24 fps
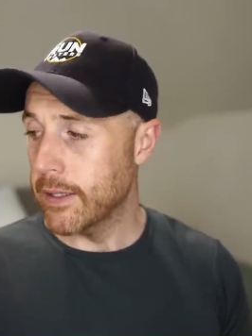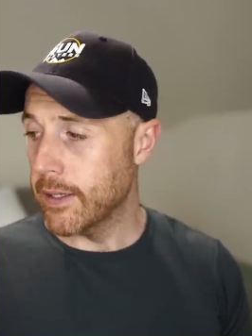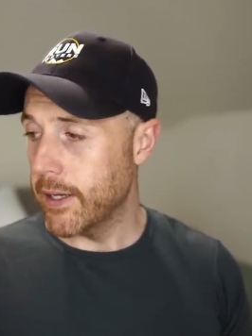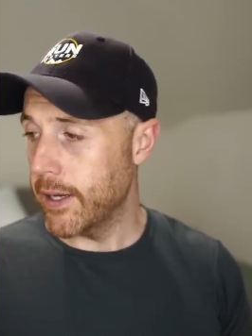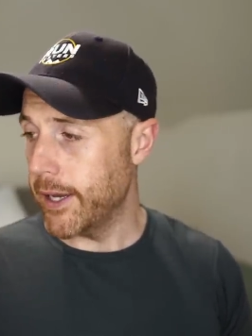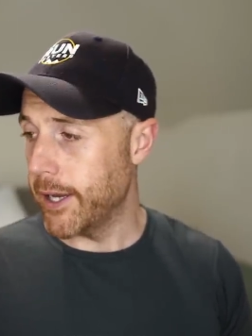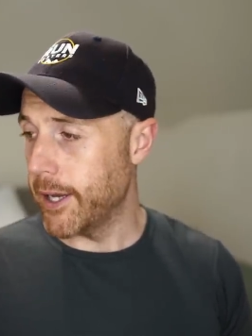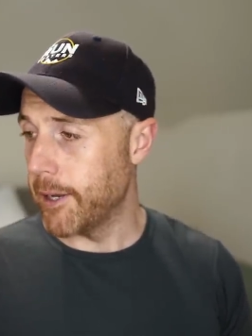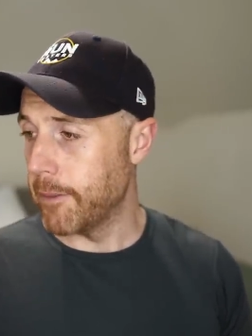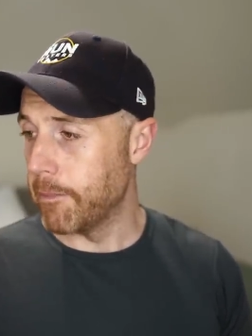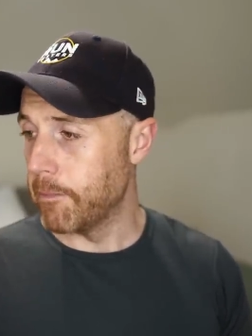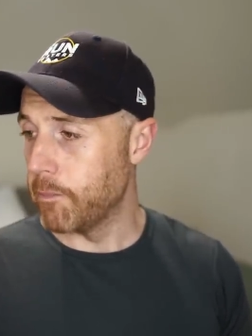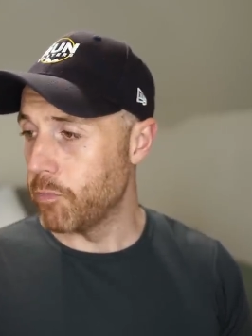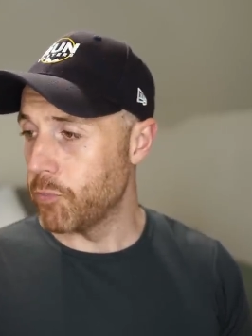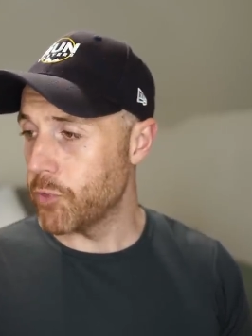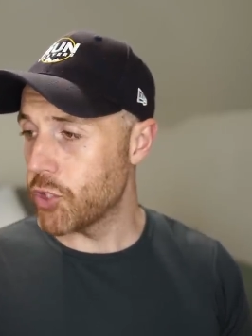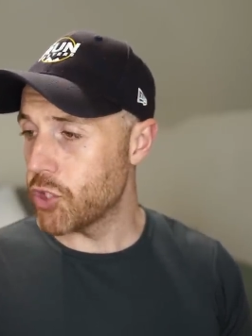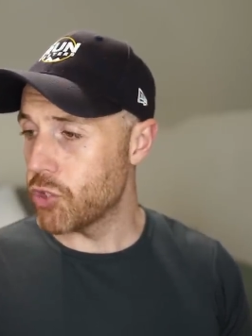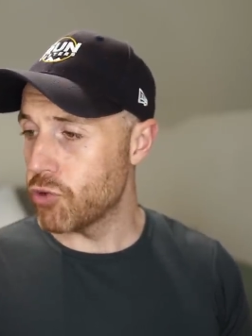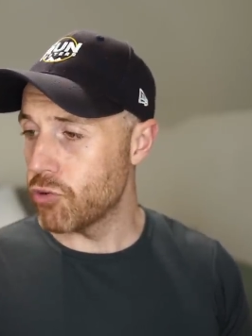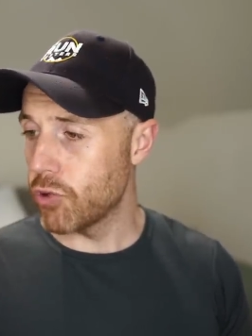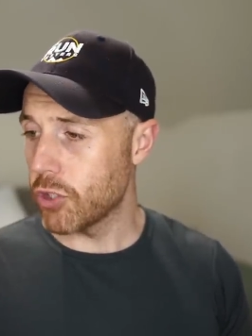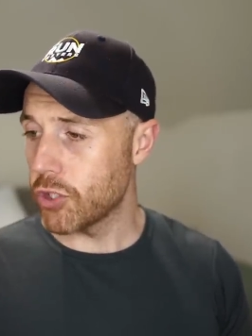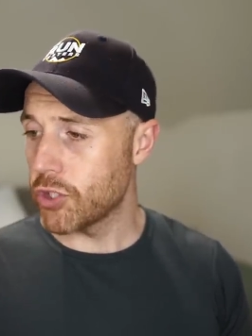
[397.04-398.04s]
um,
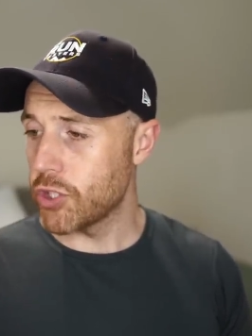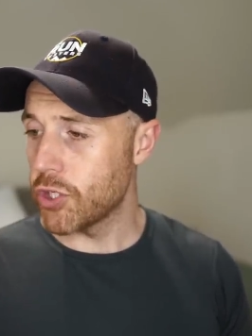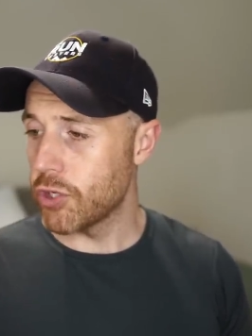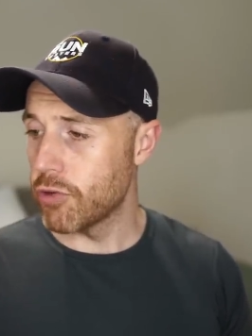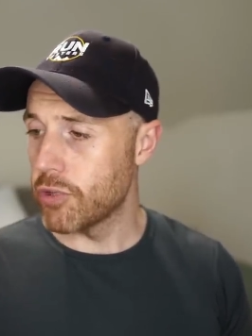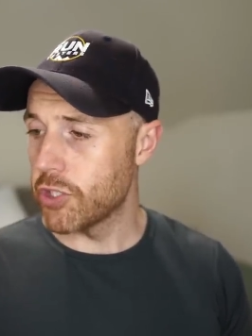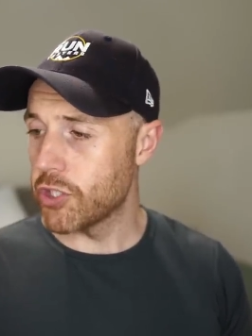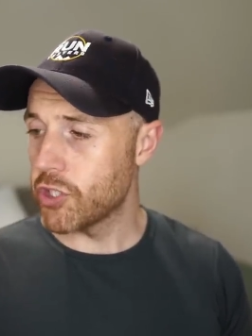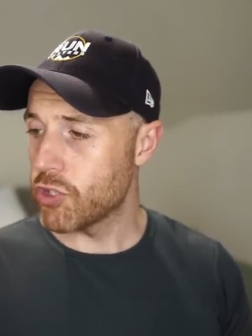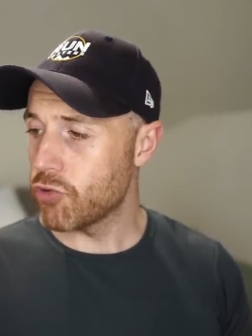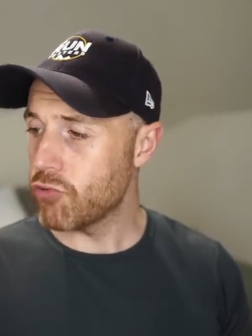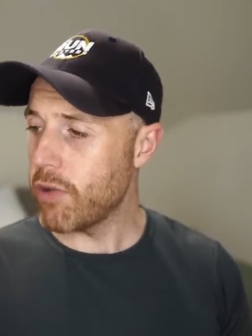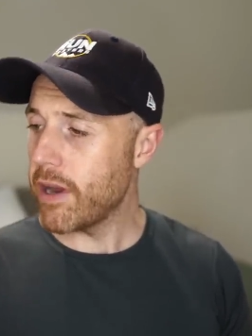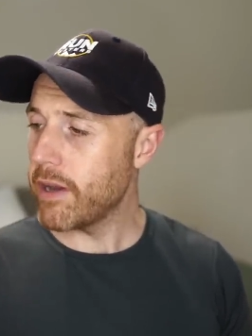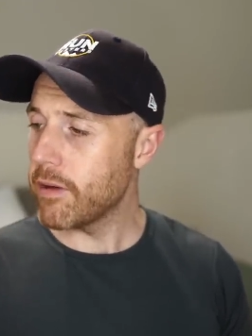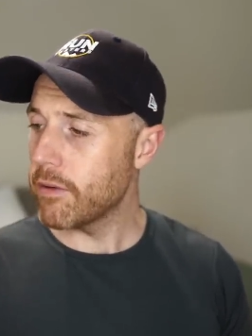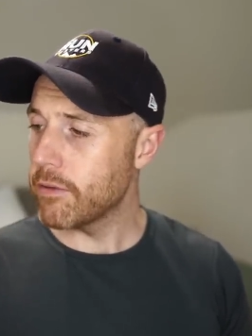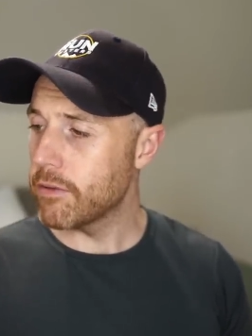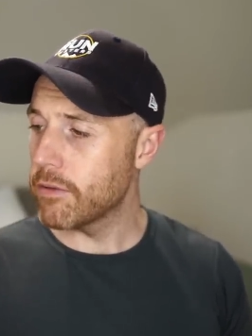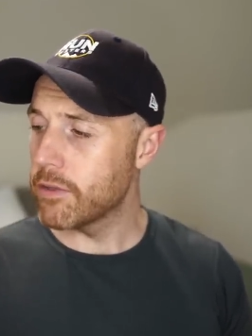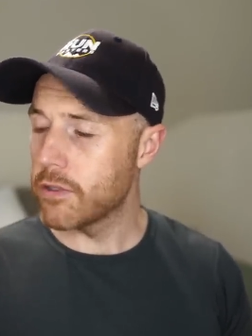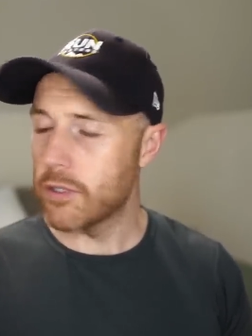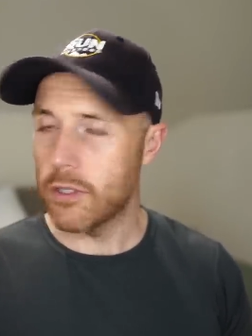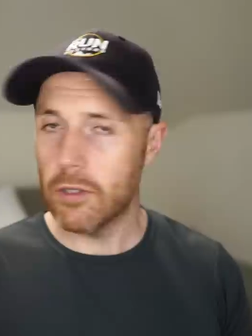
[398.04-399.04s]
structure and
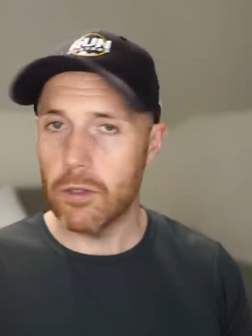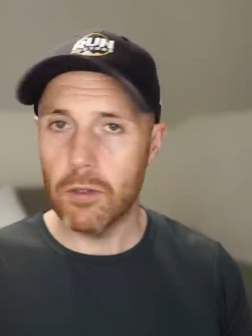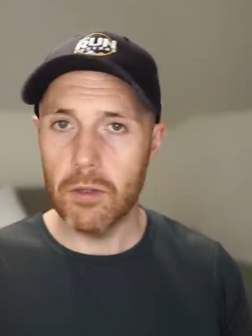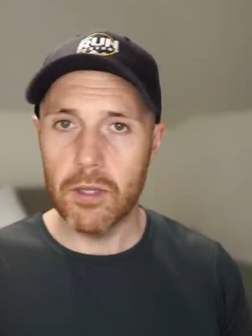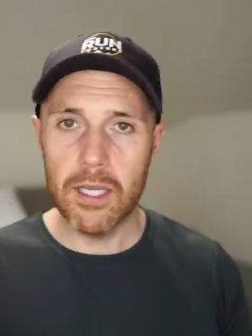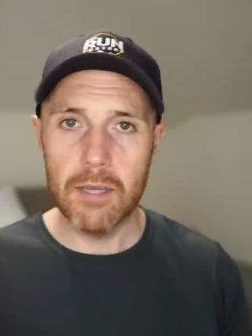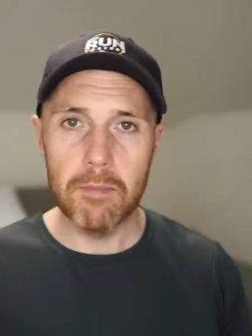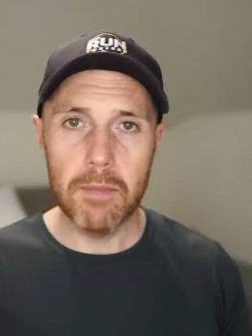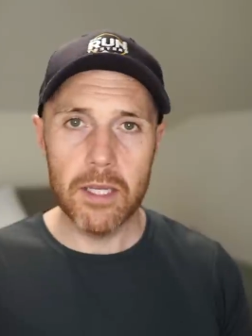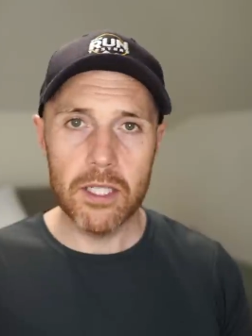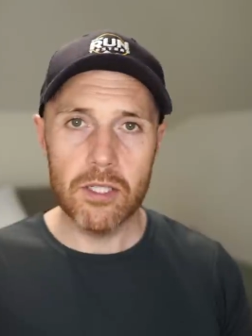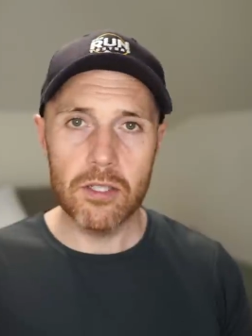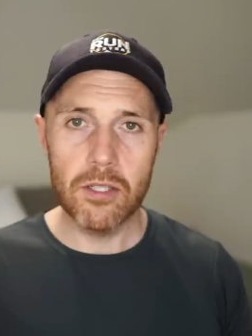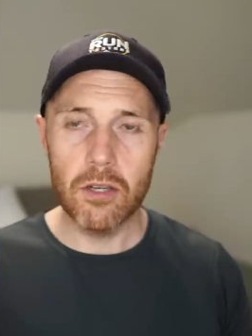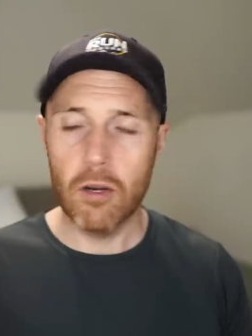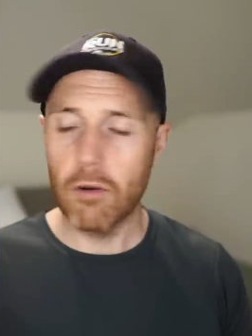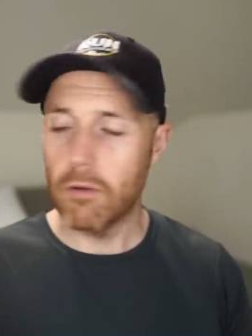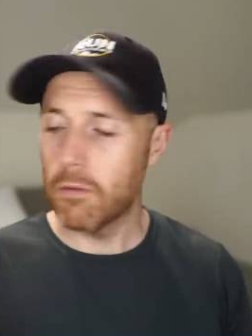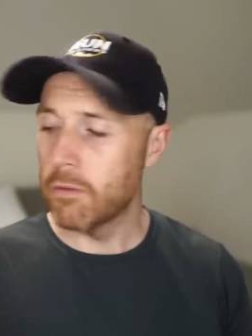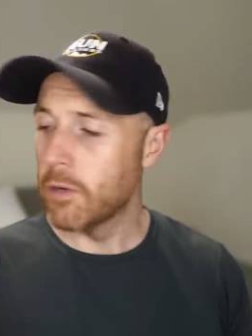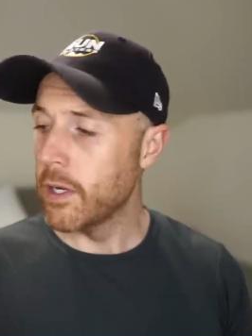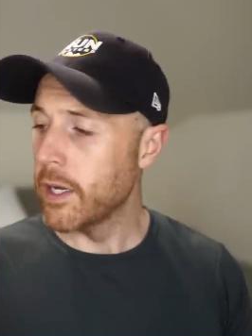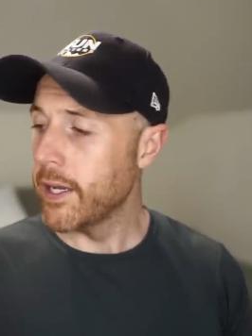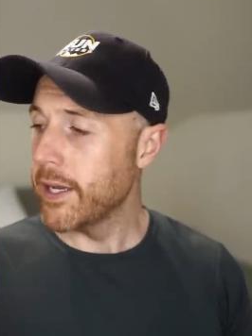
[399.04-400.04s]
strength to the
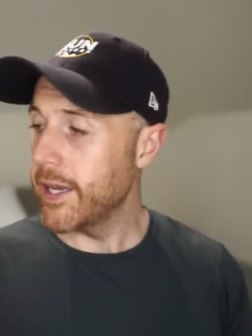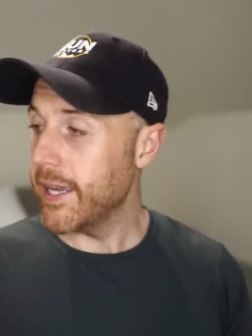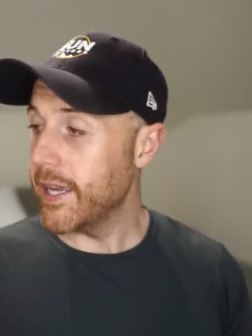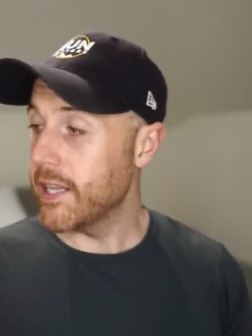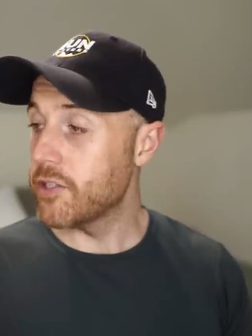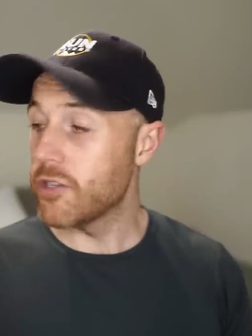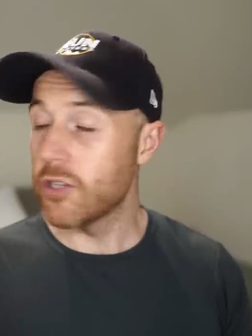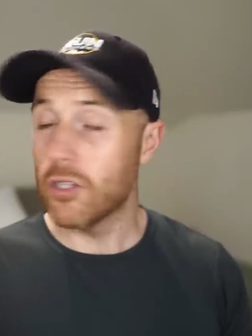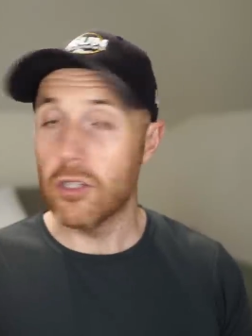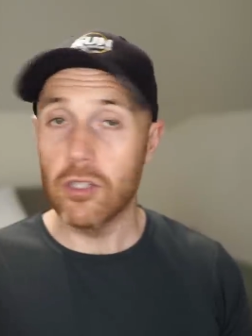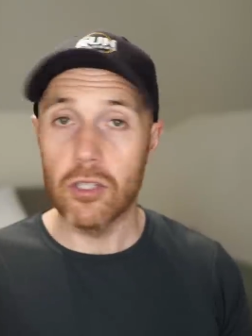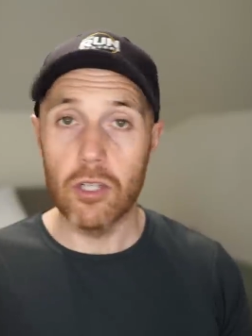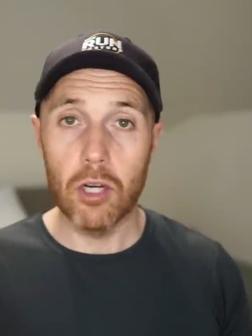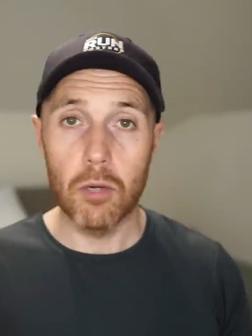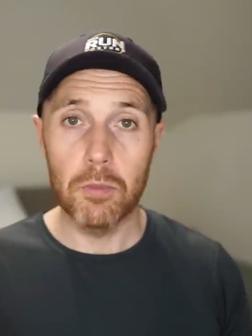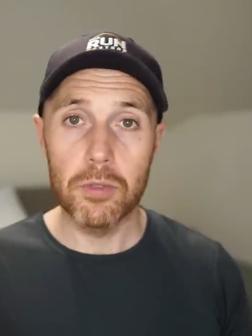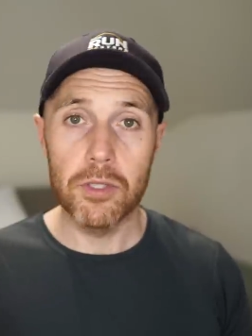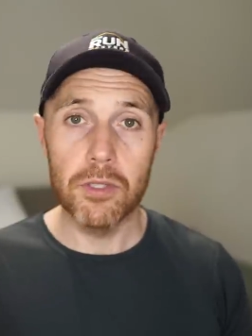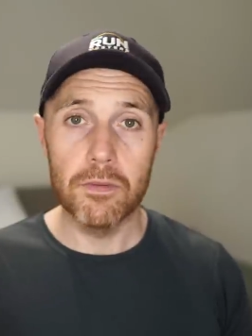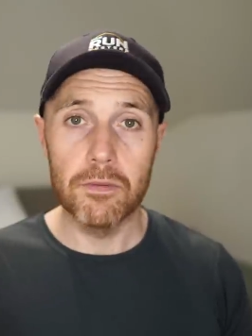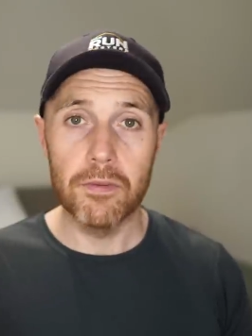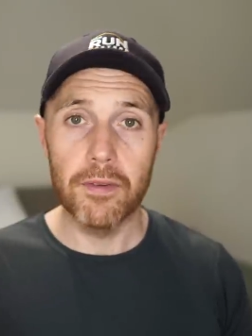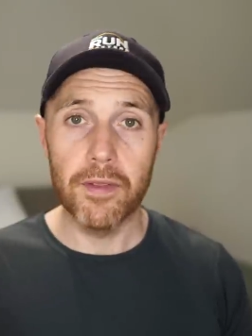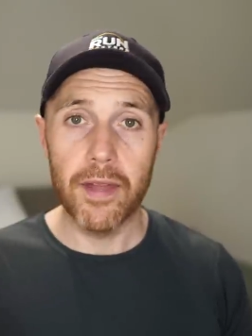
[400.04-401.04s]
midsole, it's a good
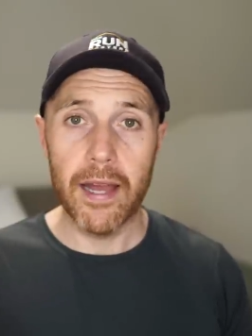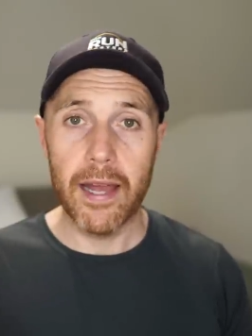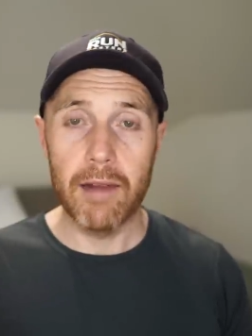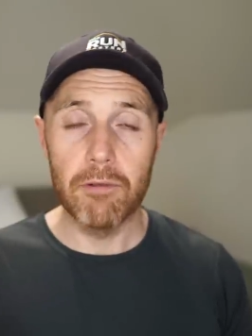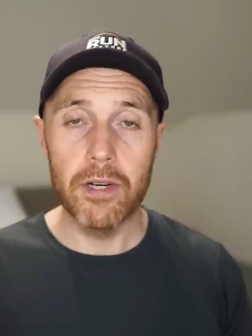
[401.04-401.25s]
option for that.